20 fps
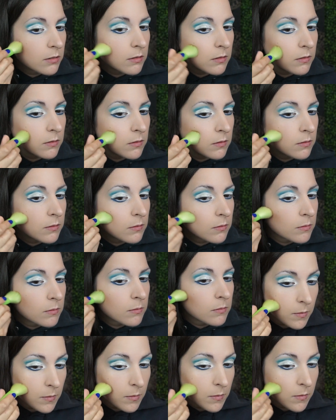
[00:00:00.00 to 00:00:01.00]
so now we're
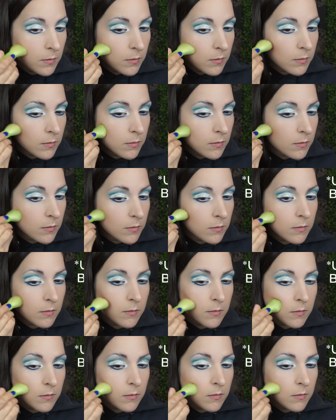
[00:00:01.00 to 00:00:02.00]
going to go in with some
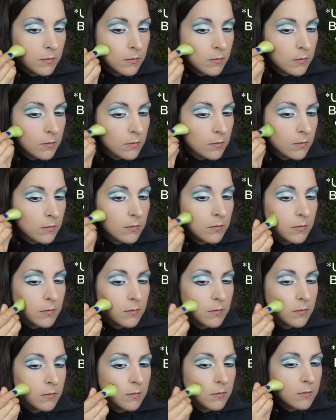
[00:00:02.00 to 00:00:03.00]
blush. It's
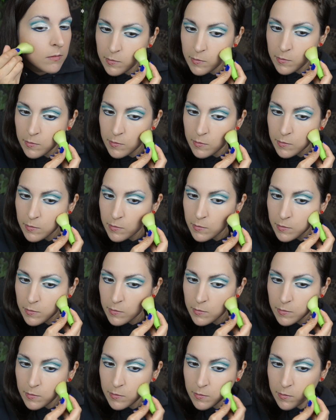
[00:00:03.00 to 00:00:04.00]
MAC Prism,
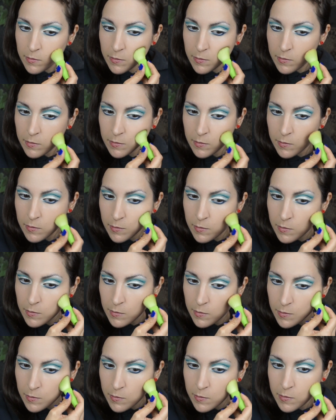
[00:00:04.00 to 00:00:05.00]
but it's a beautiful
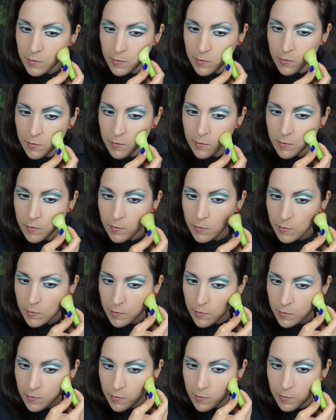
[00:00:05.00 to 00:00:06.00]
shade and it is
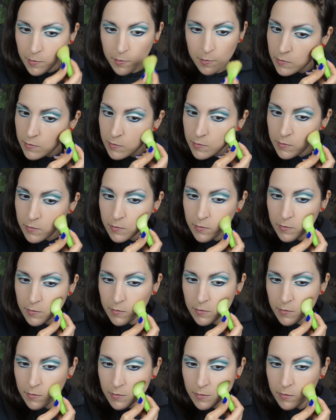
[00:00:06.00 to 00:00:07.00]
matte, so it
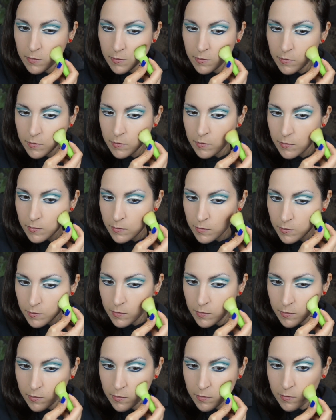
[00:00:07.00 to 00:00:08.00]
works for me. I'm
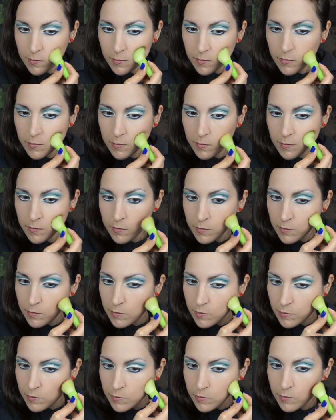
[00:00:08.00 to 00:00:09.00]
gonna go underneath
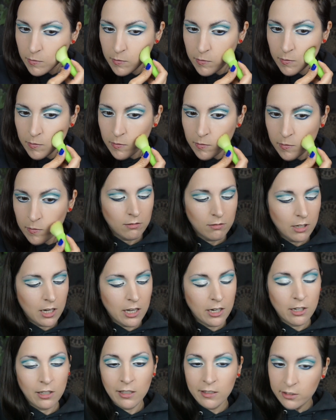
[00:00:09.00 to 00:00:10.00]
the cheekbone,
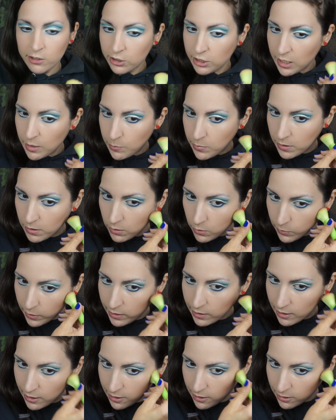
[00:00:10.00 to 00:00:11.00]
kind of like shape it the
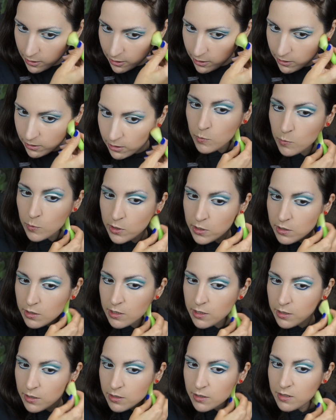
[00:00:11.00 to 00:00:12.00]
way that I like, which
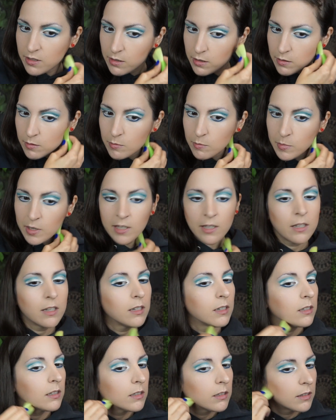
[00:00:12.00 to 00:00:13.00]
is
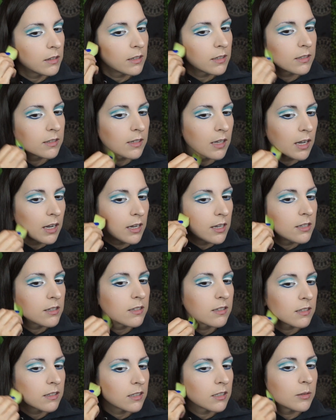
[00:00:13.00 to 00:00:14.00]
making the
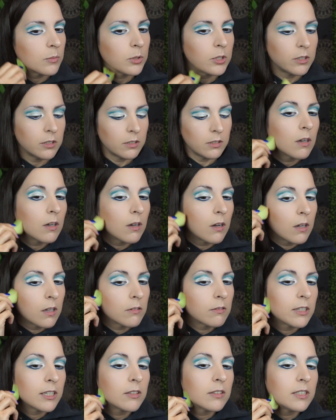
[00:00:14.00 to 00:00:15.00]
sides slimmer
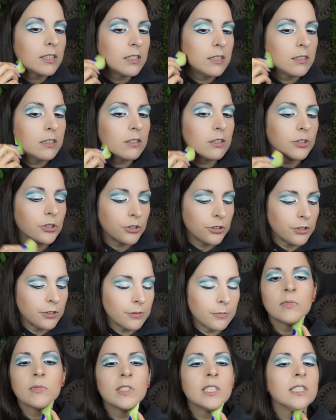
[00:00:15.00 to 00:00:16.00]
all around here
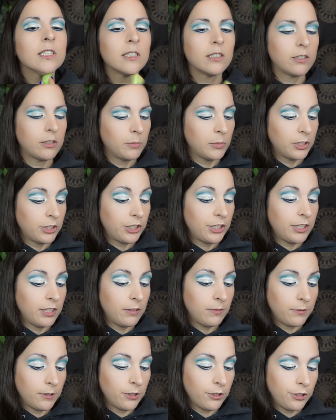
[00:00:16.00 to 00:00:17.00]
and under my
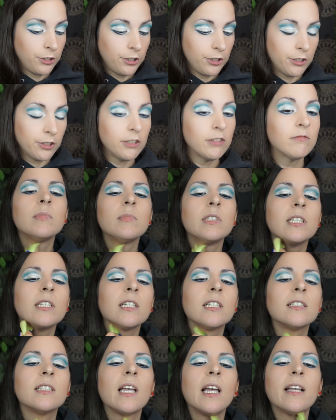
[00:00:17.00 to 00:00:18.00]
chin for sure.
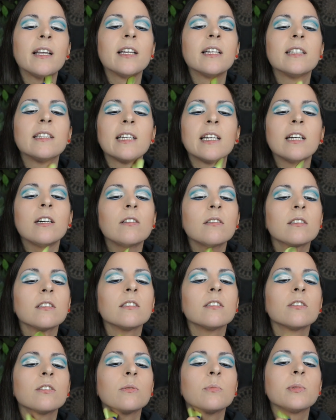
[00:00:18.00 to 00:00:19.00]
And I take it down a
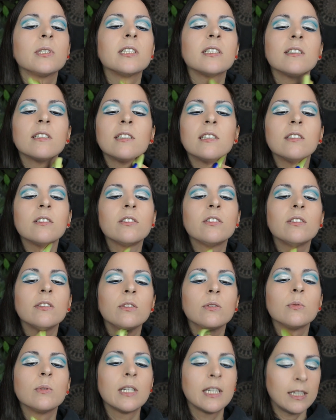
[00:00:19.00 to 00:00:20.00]
little bit
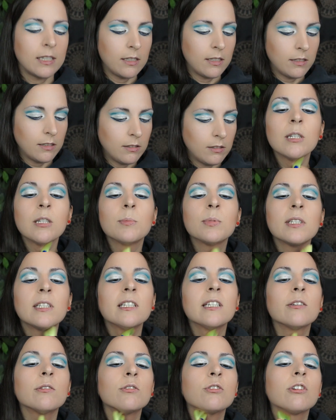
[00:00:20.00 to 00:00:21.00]
into a
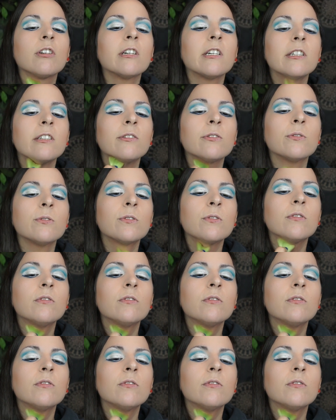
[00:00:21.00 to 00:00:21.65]
upside down triangle